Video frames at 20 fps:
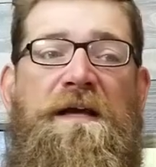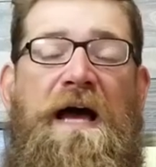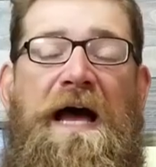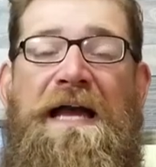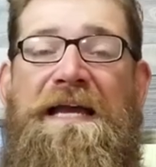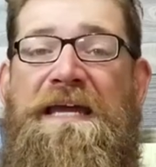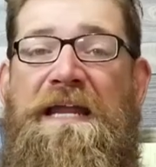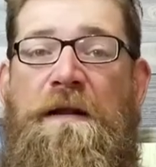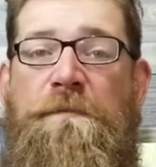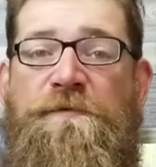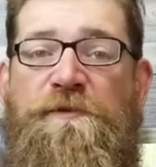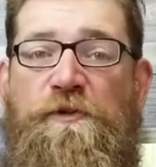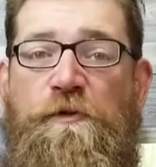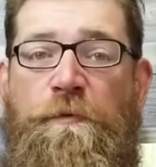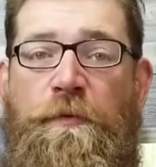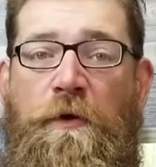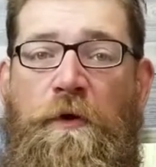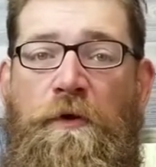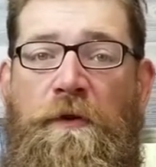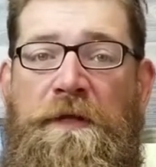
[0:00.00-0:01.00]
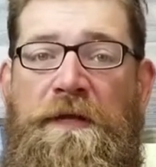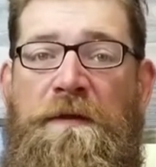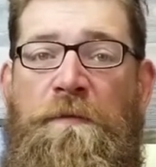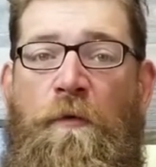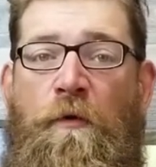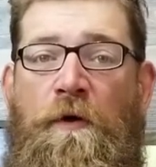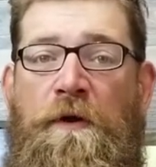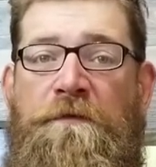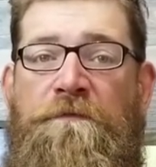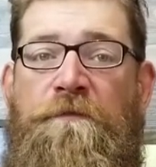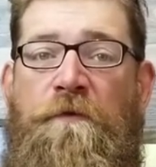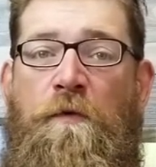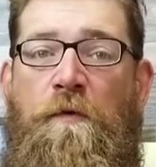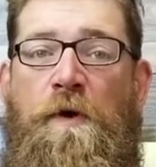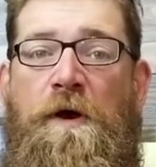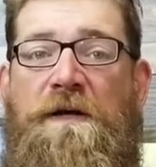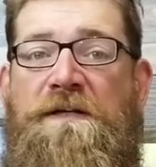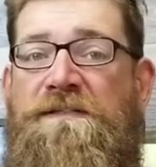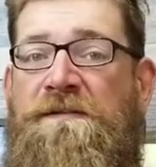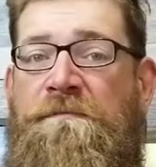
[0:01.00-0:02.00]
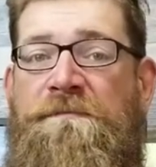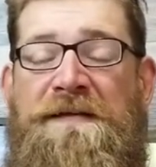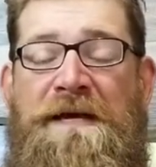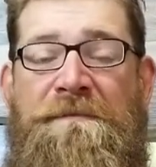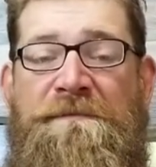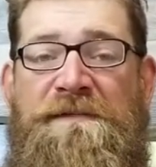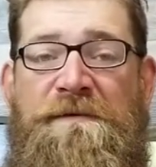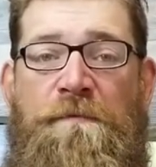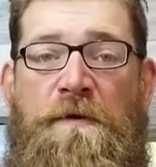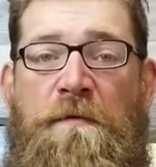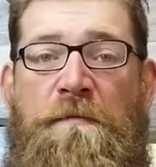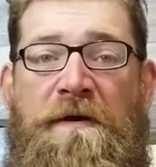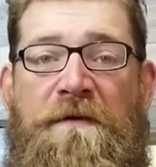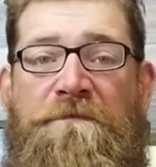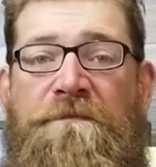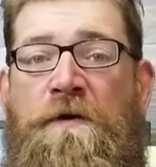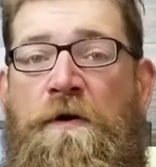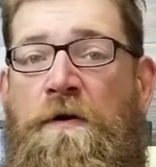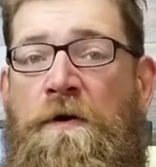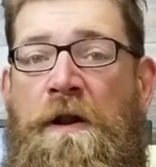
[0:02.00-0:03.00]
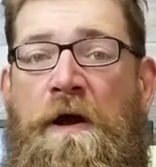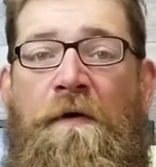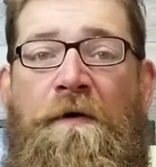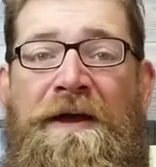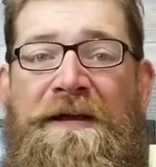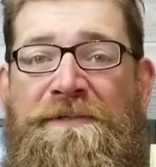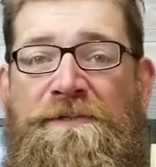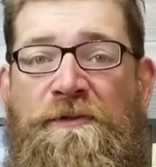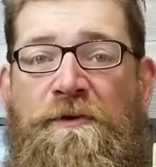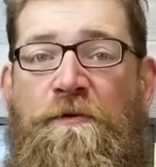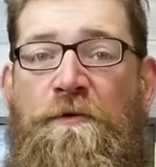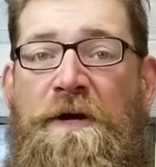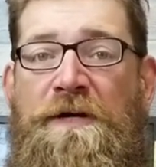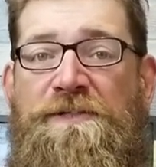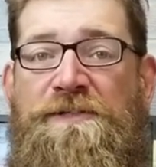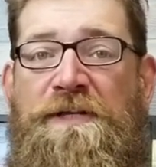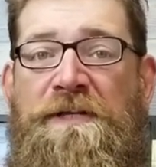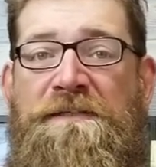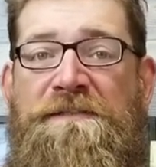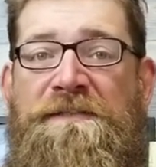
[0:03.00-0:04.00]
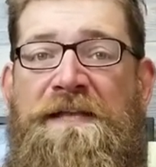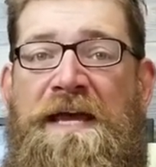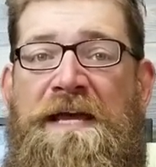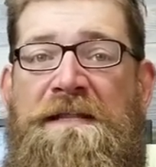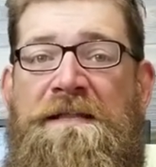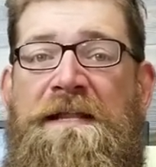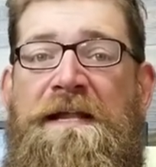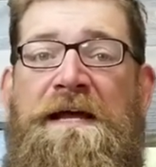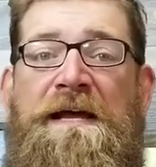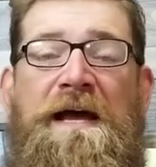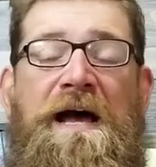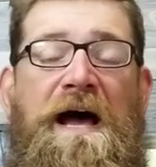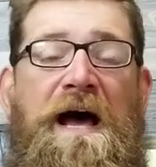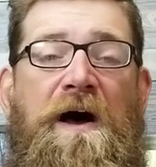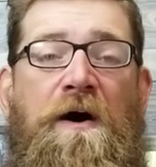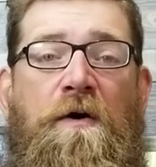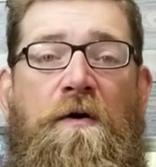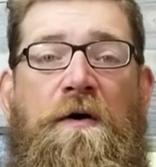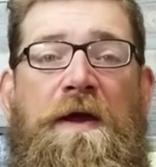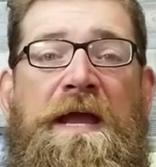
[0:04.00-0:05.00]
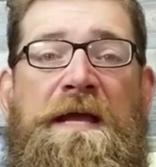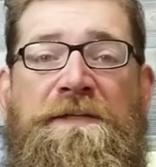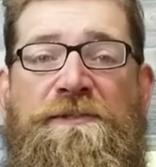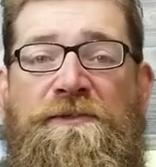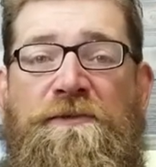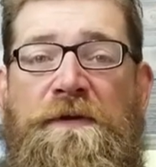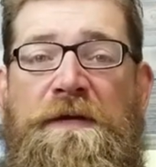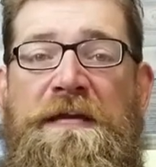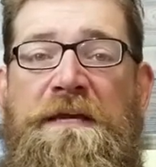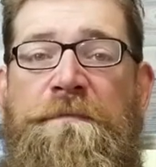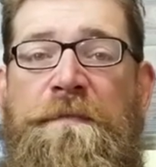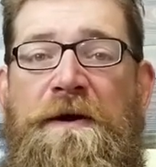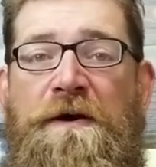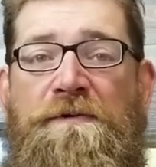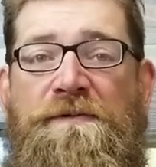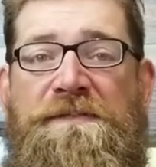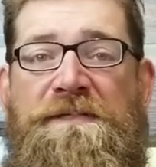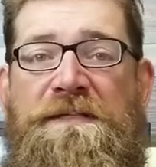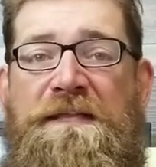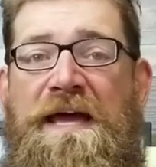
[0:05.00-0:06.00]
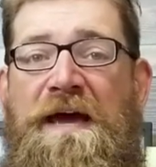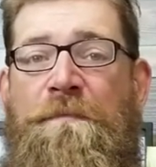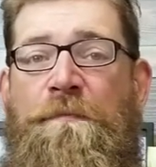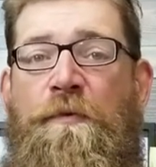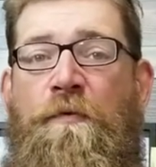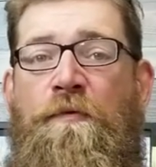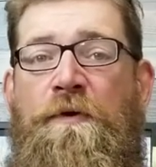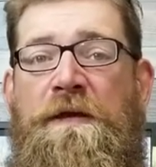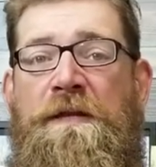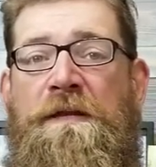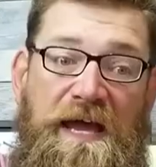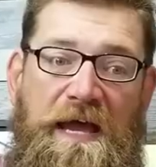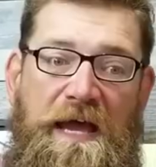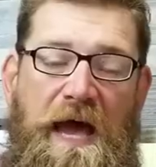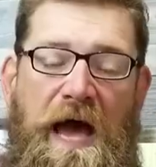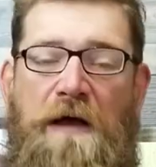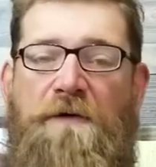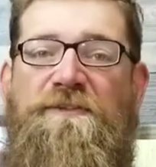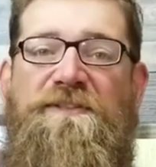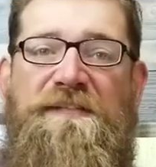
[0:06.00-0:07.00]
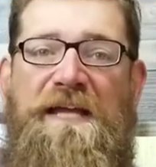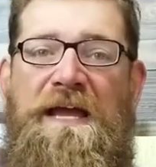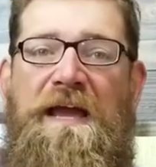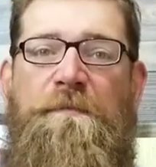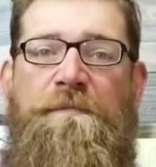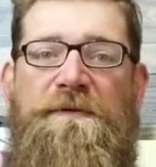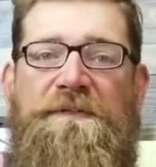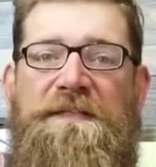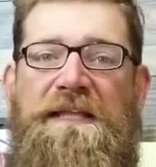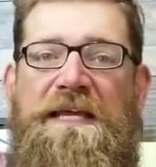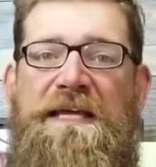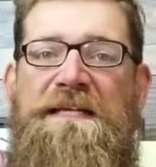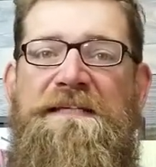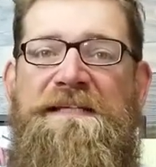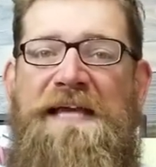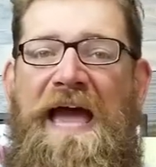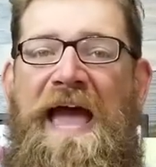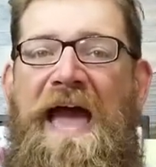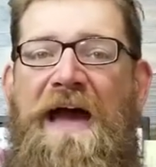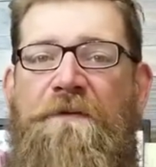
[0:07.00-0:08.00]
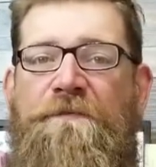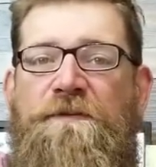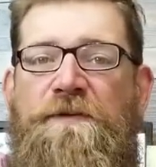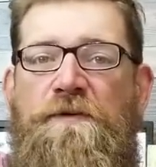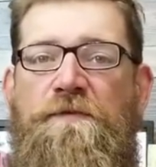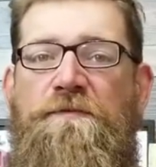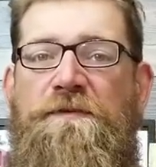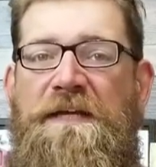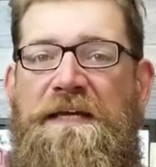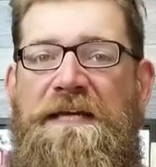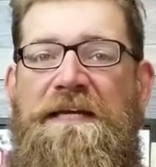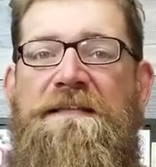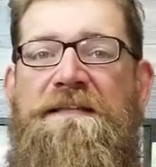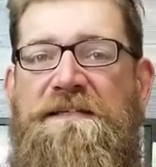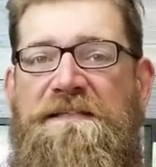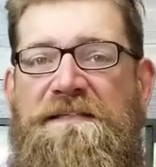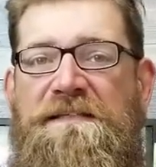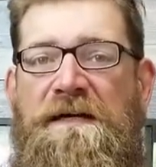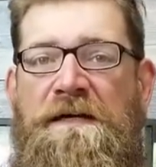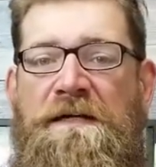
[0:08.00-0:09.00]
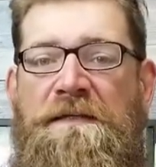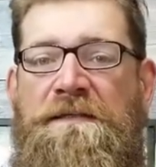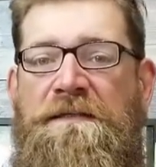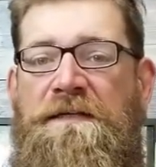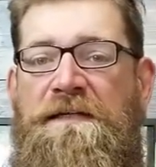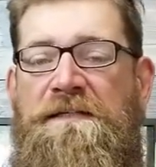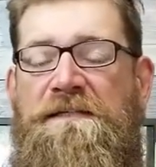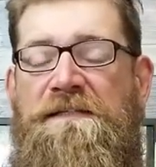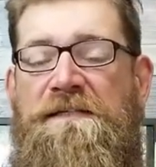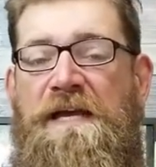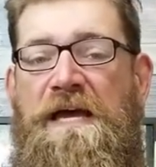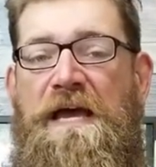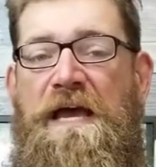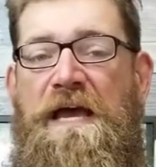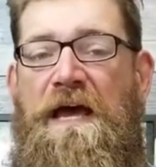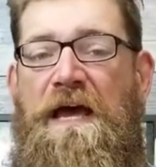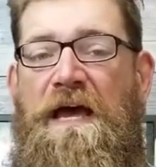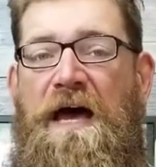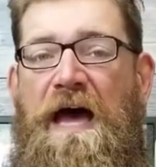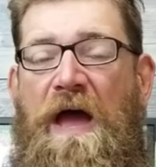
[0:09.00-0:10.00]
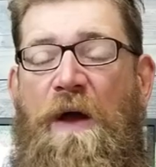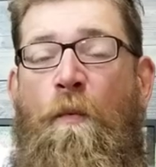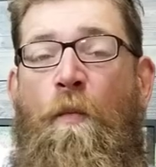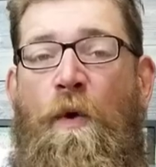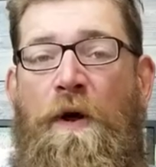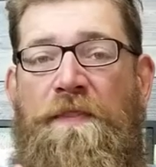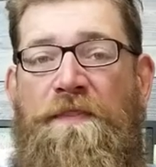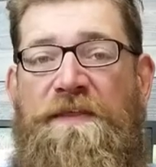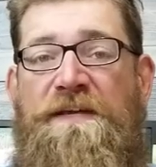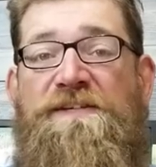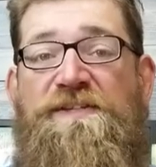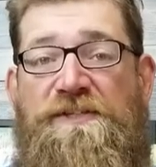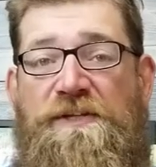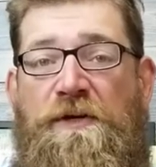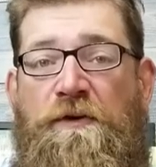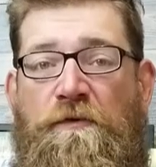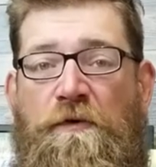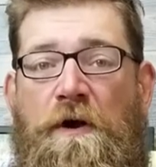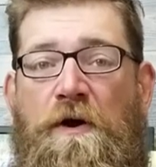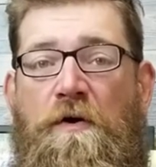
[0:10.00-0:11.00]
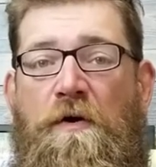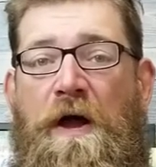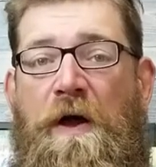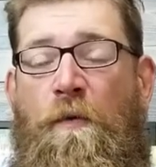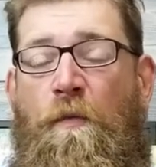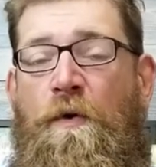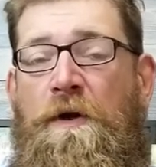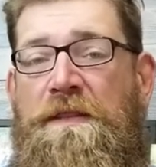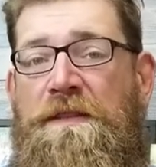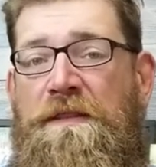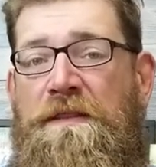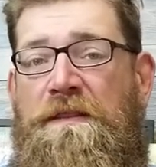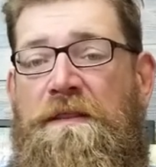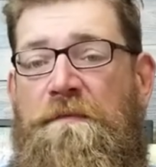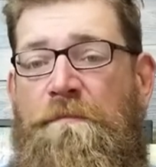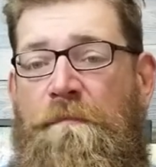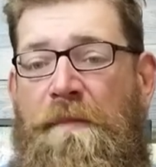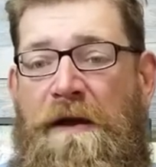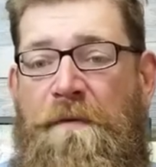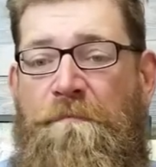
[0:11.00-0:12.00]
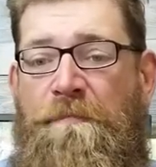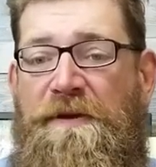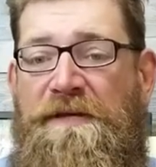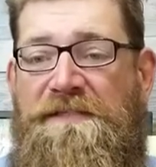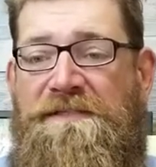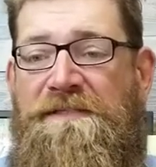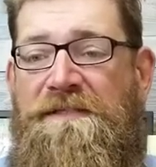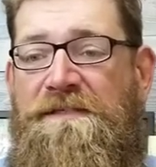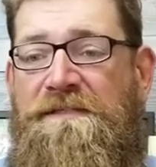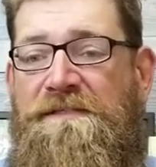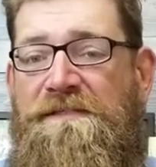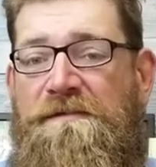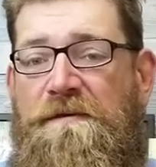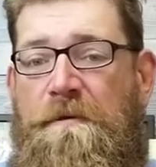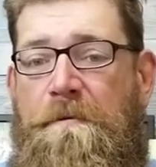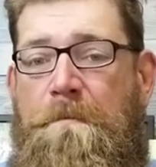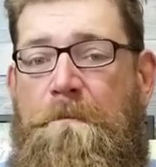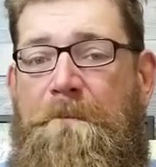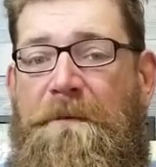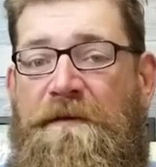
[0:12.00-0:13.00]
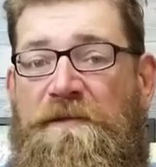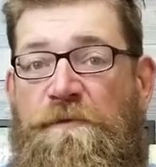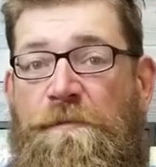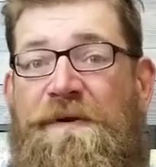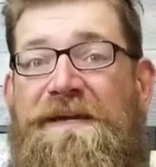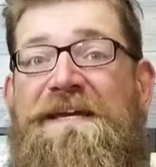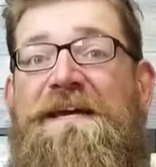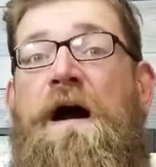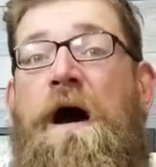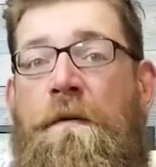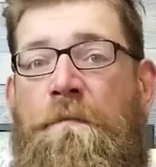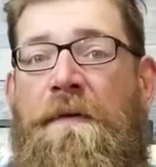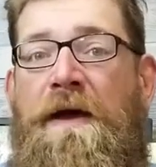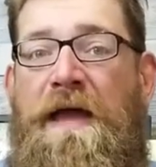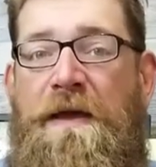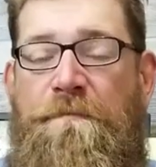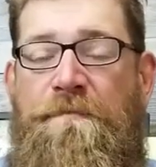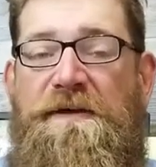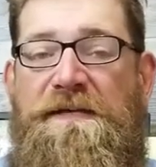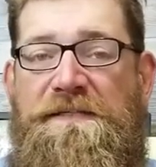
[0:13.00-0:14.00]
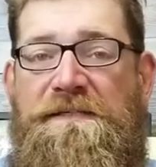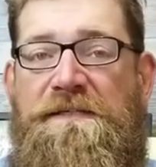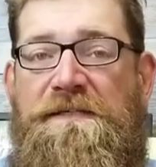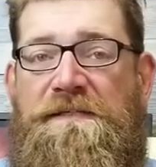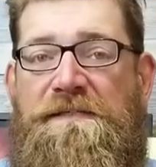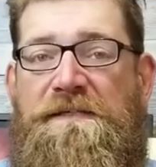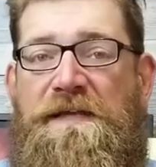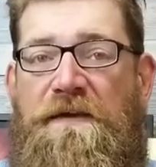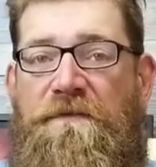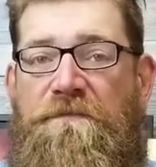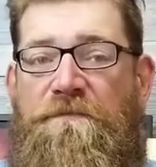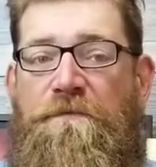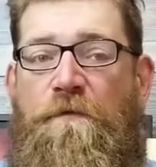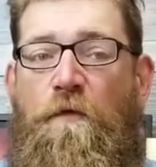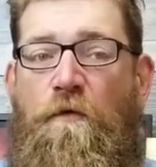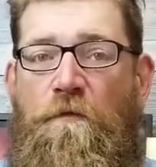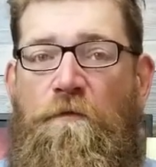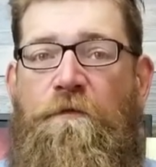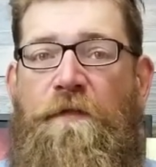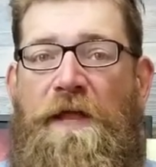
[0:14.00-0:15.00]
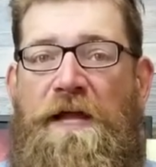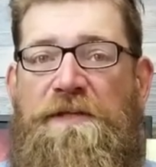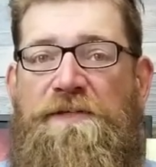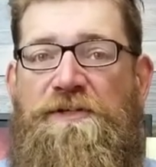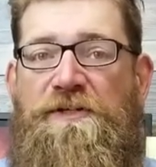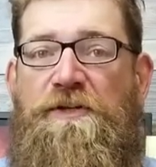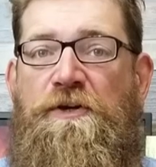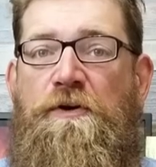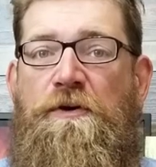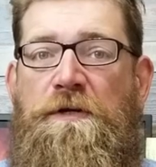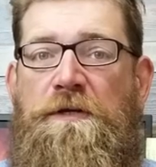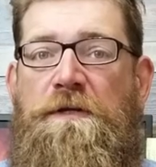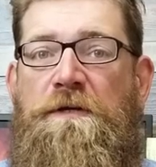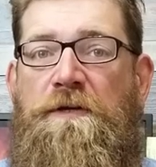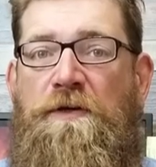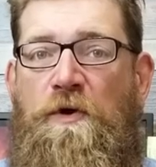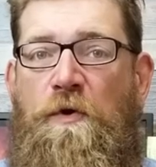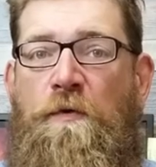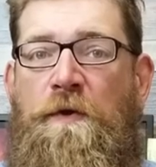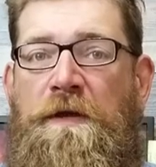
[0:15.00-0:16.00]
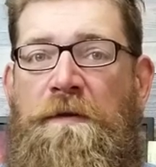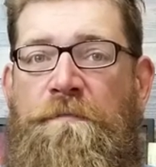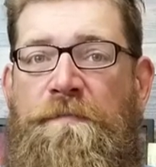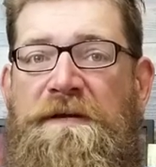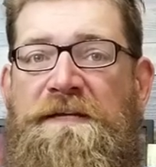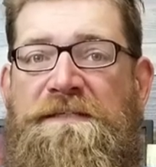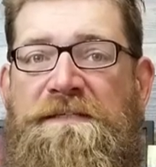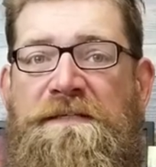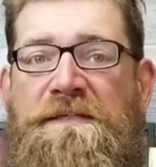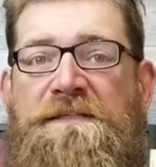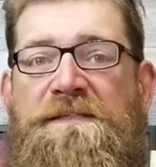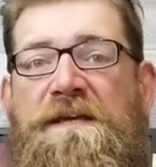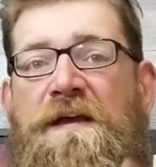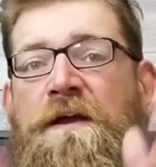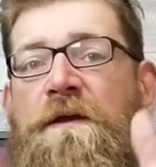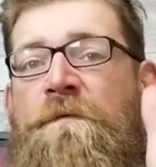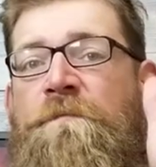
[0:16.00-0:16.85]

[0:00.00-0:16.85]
I get up super early in the morning for work. Sometimes I'm on my phone and I'll answer questions then. I'll answer emails at that point. I'll stay up as late as I have to get this done, because I want this to grow. I want my business to become a business, a full-fledged, good-going business.